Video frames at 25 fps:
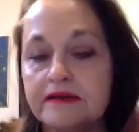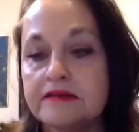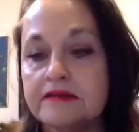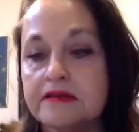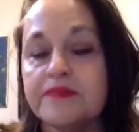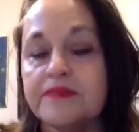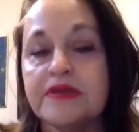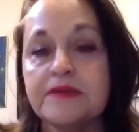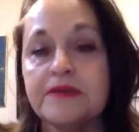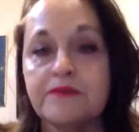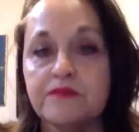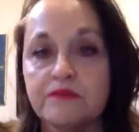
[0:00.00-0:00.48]

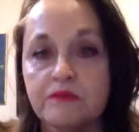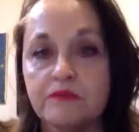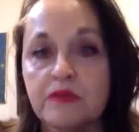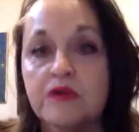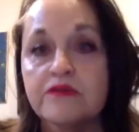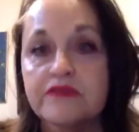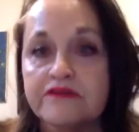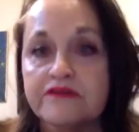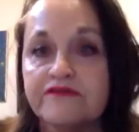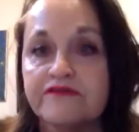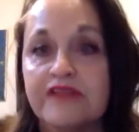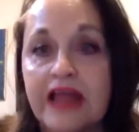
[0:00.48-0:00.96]
people, were
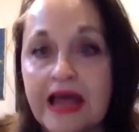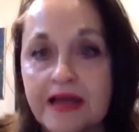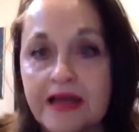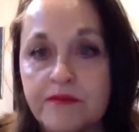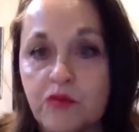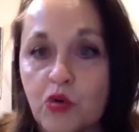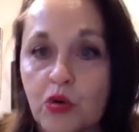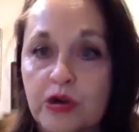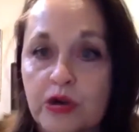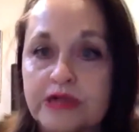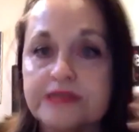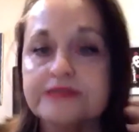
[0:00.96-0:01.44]
the fly
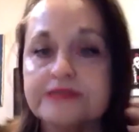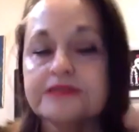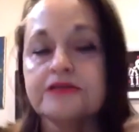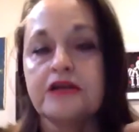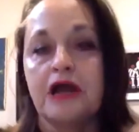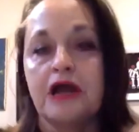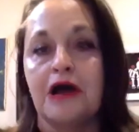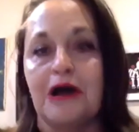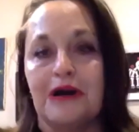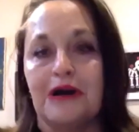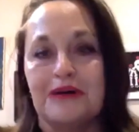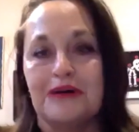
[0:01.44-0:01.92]
boys.
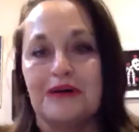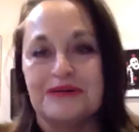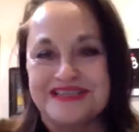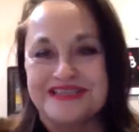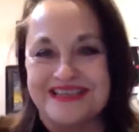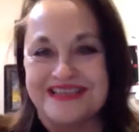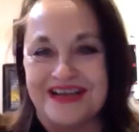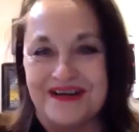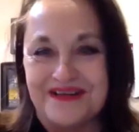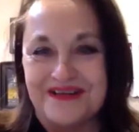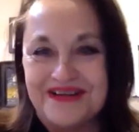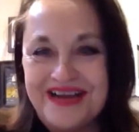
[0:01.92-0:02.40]
No, so